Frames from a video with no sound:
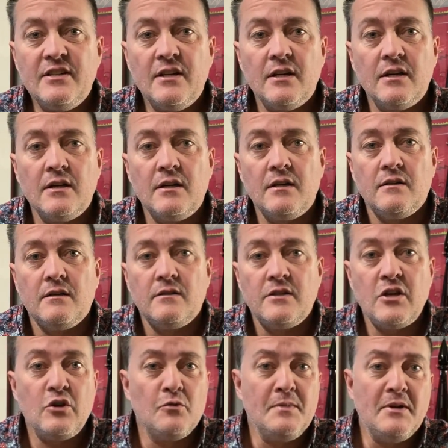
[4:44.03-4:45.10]
so
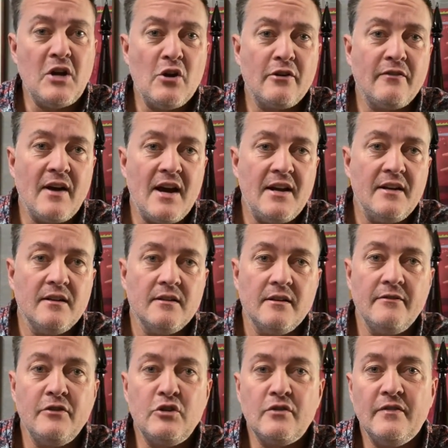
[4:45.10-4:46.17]
that you'll be notified of
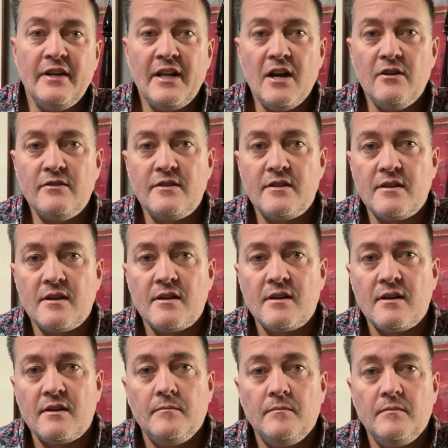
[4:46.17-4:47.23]
future videos.
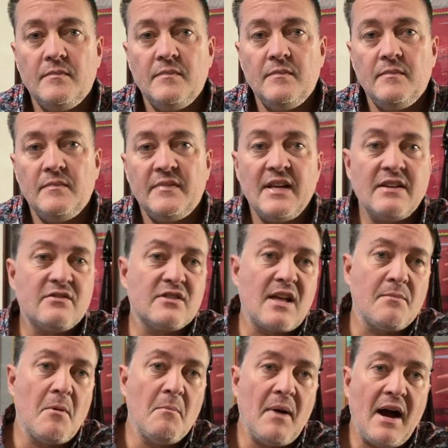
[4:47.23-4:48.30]
Thanks for
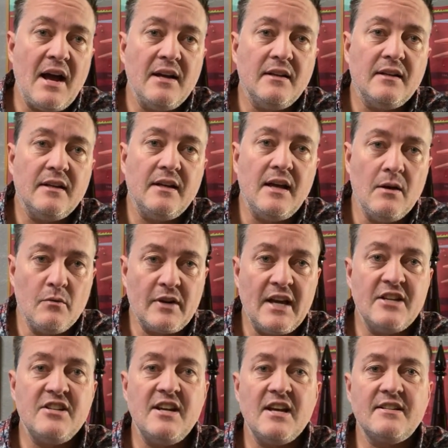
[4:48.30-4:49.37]
stopping by, and we'll
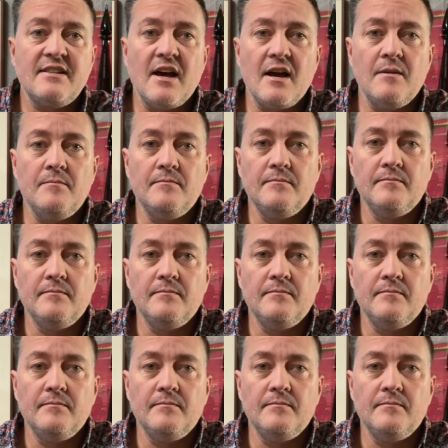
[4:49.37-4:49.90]
catch you next time.